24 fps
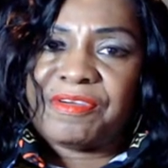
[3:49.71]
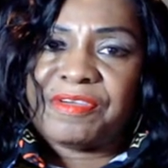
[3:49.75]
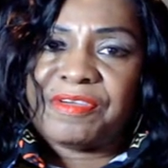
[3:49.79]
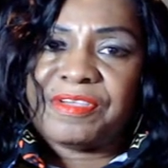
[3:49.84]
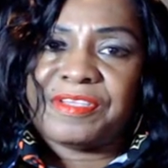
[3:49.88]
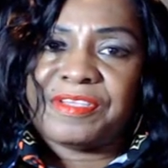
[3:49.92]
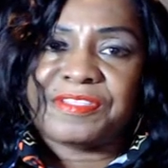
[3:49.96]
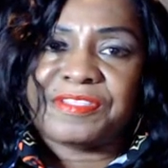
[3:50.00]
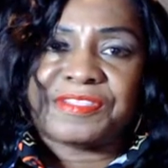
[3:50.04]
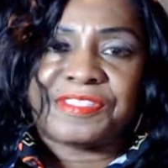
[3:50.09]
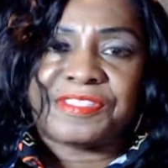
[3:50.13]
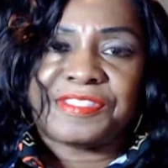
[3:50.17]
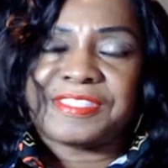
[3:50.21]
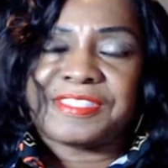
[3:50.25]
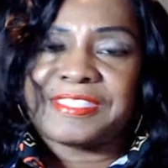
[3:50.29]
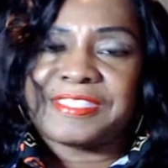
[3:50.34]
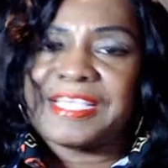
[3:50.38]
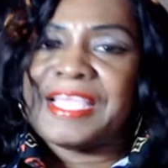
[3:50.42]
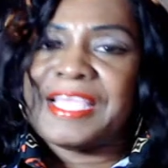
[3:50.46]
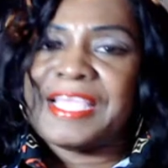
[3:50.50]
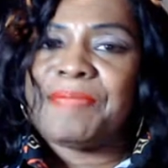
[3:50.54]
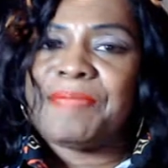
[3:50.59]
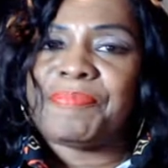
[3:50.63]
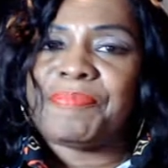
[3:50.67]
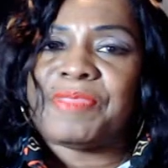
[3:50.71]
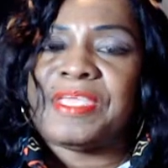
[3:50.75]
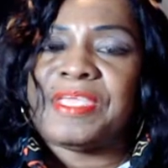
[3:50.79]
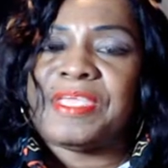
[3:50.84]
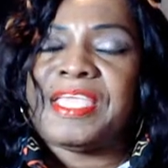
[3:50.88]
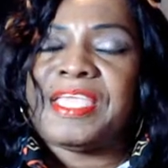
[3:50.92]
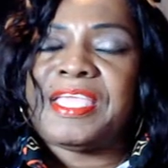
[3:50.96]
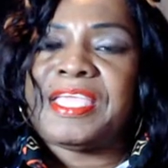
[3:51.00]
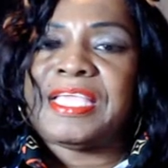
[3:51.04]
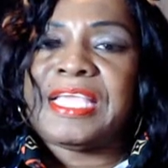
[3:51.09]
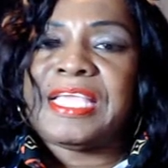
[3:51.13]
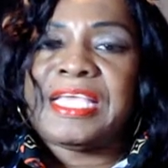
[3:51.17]
It's the same
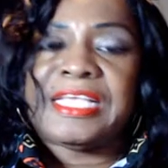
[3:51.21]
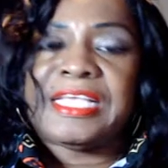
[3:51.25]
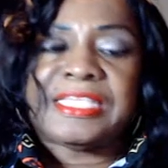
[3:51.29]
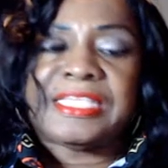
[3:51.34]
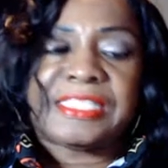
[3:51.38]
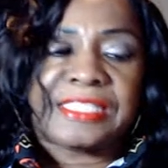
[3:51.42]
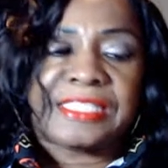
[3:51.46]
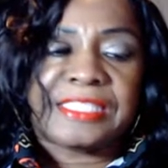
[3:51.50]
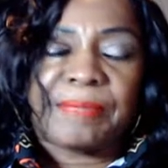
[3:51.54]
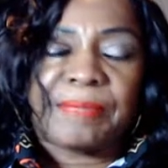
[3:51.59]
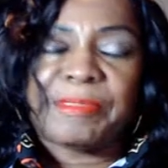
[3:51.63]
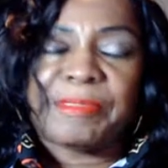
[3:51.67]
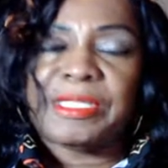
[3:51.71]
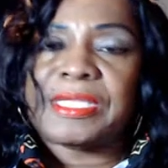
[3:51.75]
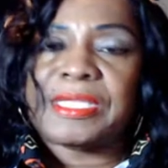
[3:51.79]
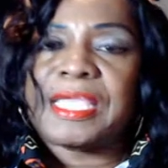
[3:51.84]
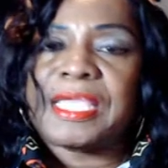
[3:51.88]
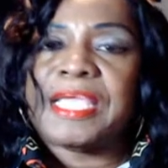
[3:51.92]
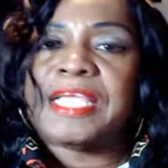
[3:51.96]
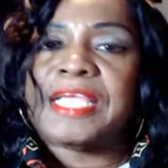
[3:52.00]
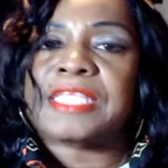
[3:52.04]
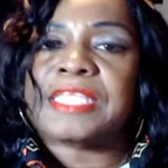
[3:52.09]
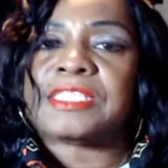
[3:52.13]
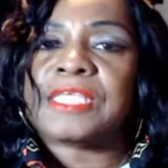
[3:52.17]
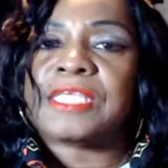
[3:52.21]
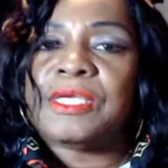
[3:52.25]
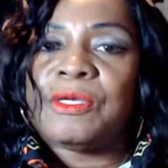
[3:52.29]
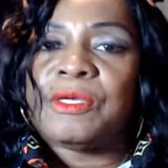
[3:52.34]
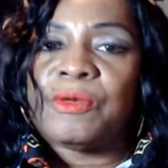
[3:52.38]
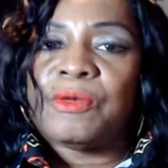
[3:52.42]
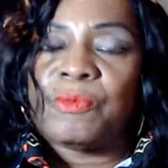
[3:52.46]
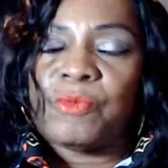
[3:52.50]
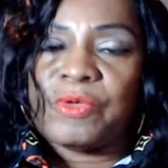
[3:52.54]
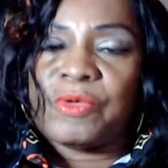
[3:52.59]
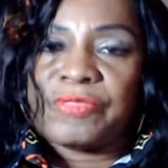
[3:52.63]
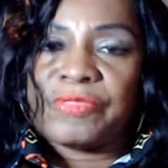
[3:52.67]
thing, similar case
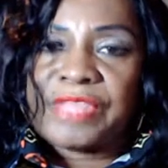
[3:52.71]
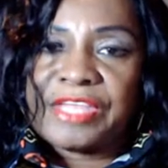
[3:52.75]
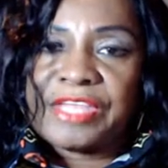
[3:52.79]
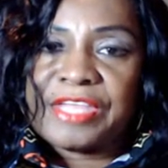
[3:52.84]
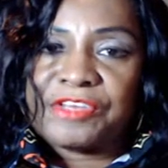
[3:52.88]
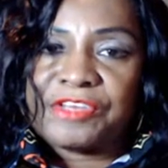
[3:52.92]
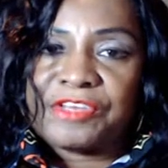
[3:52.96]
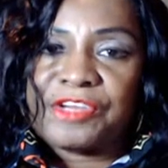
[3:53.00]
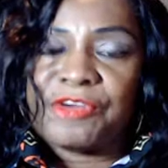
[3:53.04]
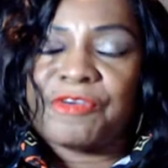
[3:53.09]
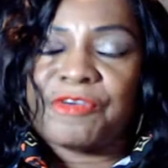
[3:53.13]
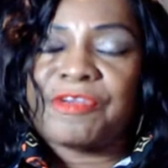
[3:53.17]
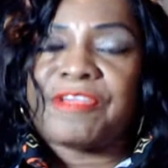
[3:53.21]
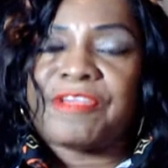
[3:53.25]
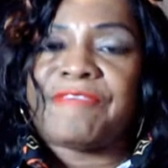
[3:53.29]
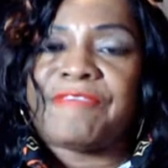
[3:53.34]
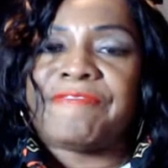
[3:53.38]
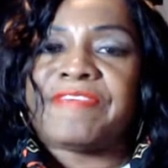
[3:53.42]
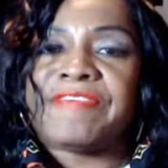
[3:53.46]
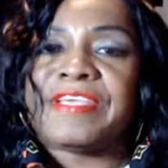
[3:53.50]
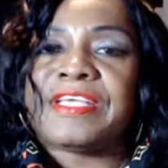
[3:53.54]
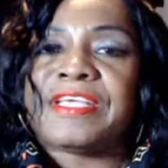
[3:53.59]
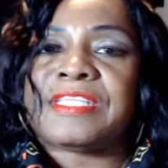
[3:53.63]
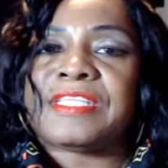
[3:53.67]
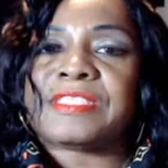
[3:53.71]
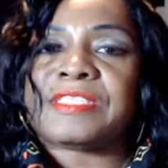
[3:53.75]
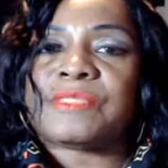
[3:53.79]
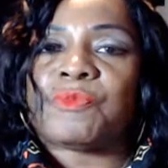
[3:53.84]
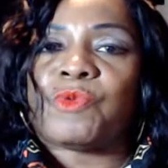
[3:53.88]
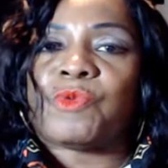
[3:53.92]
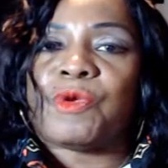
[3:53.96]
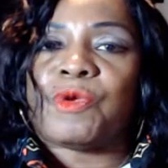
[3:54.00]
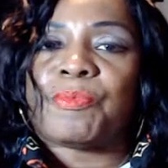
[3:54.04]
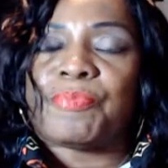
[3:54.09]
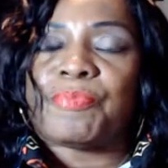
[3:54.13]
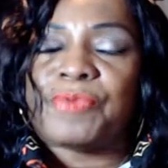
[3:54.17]
with that derion Vence,
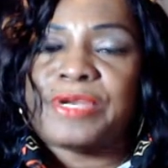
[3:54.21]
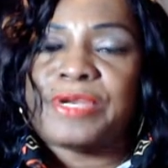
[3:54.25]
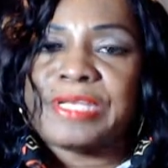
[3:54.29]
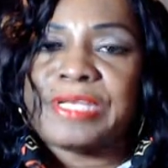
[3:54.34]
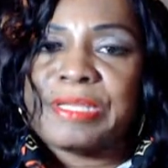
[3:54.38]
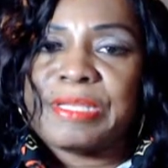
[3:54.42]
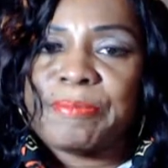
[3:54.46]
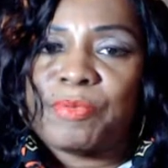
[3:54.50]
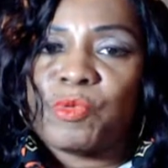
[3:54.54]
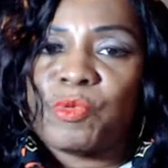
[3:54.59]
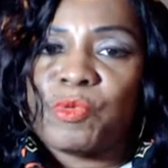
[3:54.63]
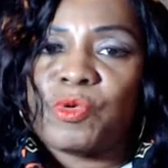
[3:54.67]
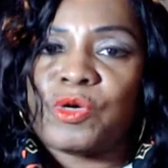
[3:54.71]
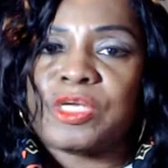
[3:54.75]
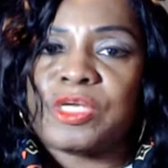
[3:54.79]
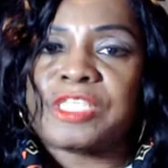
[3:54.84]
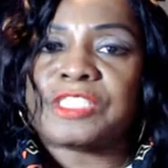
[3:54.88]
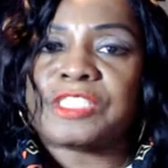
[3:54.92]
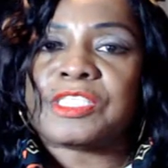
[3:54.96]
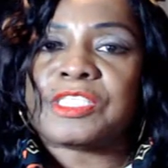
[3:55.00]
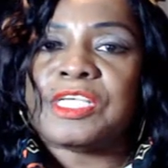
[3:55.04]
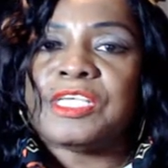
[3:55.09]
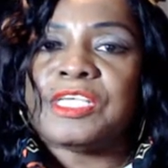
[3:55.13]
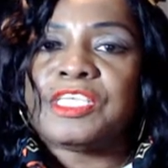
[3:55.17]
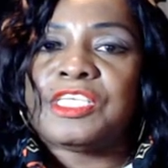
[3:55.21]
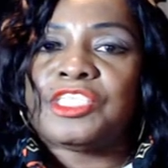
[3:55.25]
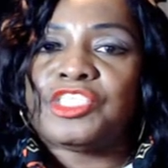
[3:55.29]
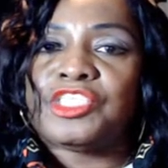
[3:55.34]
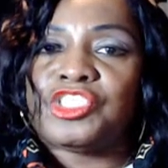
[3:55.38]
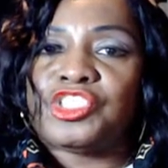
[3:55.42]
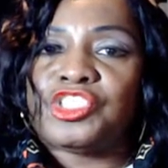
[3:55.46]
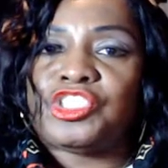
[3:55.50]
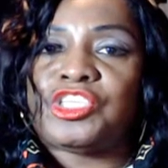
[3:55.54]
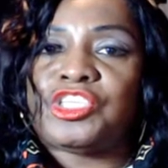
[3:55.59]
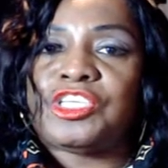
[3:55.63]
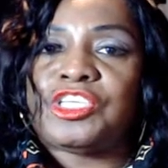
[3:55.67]
where Brittany Bowens
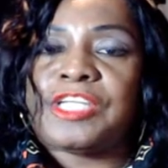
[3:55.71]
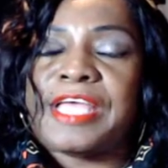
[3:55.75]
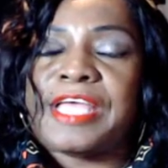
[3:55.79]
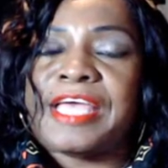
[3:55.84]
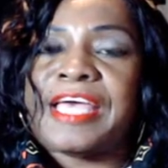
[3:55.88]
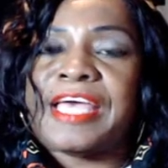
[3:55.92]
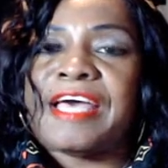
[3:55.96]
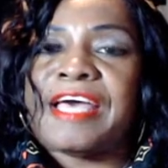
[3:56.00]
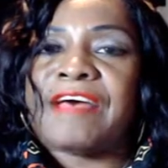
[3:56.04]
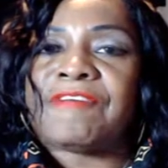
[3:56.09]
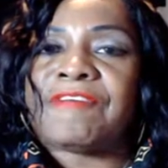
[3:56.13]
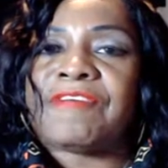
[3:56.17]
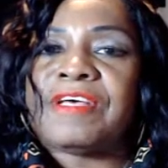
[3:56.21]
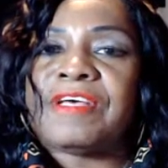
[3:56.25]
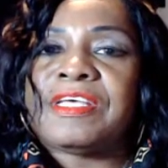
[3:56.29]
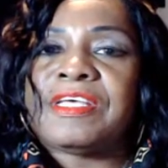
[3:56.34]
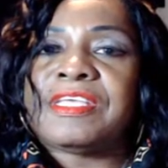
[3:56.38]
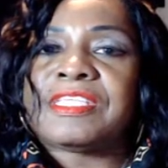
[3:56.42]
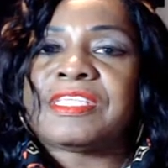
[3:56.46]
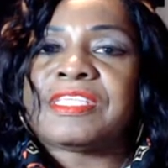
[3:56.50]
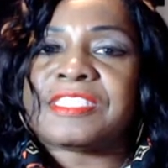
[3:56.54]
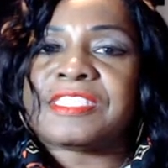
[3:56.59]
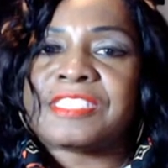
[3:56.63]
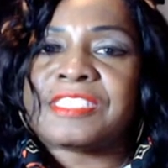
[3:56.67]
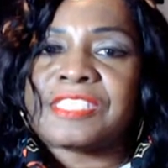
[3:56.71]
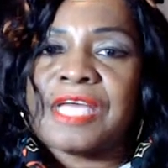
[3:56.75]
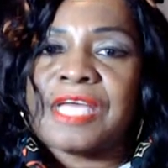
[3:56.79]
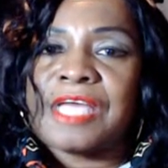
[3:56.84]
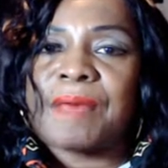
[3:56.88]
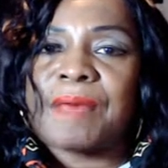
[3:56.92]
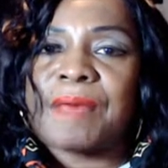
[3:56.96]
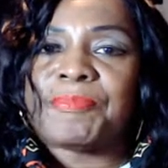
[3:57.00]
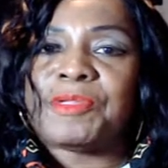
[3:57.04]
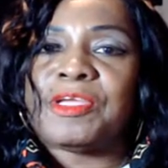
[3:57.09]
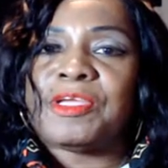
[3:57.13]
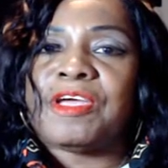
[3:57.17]
should have
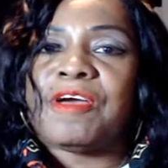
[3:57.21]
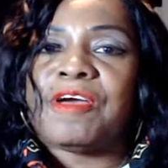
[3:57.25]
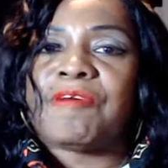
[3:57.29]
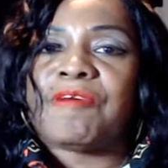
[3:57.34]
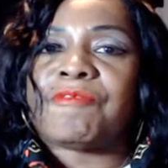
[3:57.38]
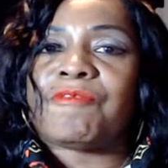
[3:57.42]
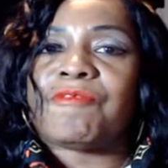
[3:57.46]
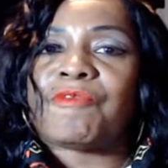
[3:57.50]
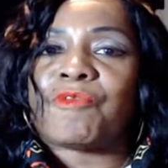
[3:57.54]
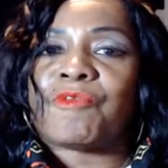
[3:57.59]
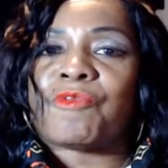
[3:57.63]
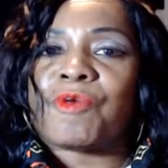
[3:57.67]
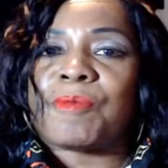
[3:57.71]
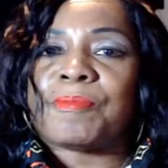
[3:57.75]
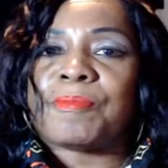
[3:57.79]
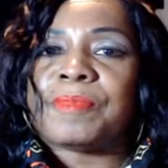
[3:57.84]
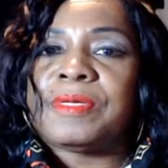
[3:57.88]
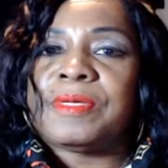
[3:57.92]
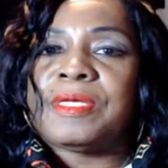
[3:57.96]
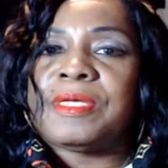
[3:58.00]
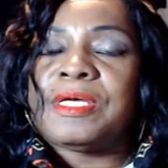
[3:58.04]
stopped him from